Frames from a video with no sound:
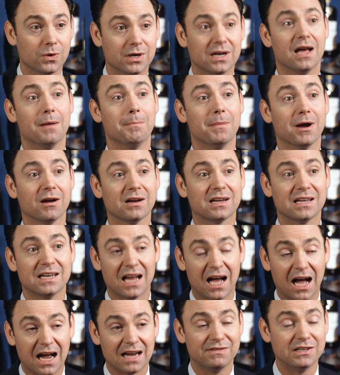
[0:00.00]
when
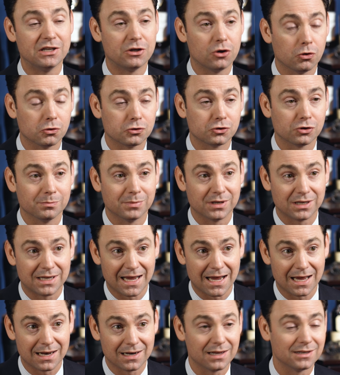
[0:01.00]
American ivy culture
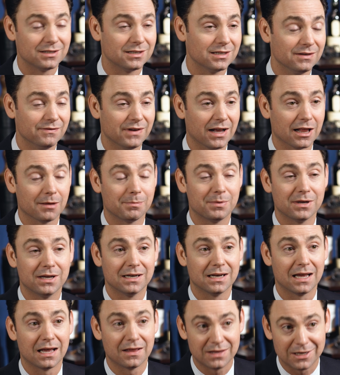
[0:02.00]
began to develop
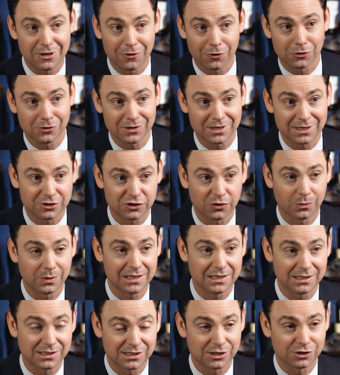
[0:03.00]
in the early
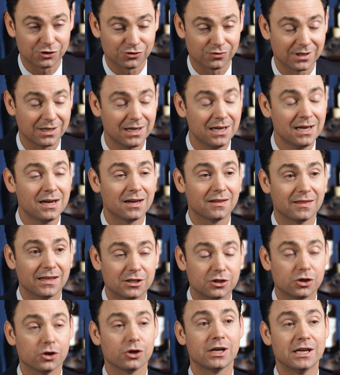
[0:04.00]
20th century,
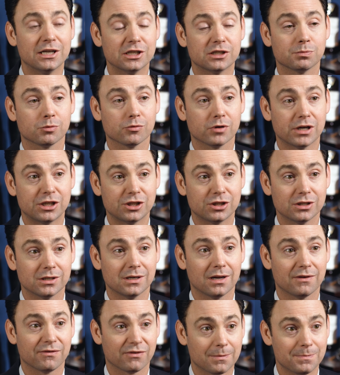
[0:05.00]
they took
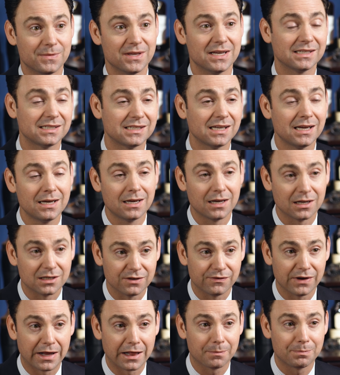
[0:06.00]
inspiration from this,
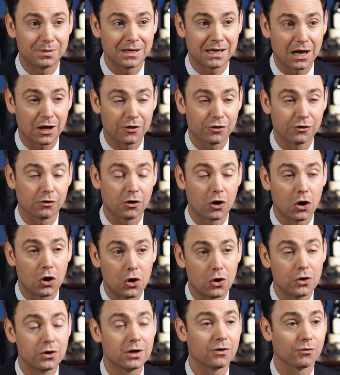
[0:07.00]
developing their
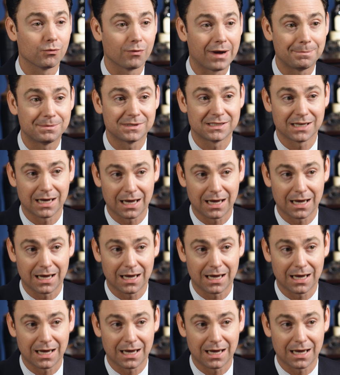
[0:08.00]
own rep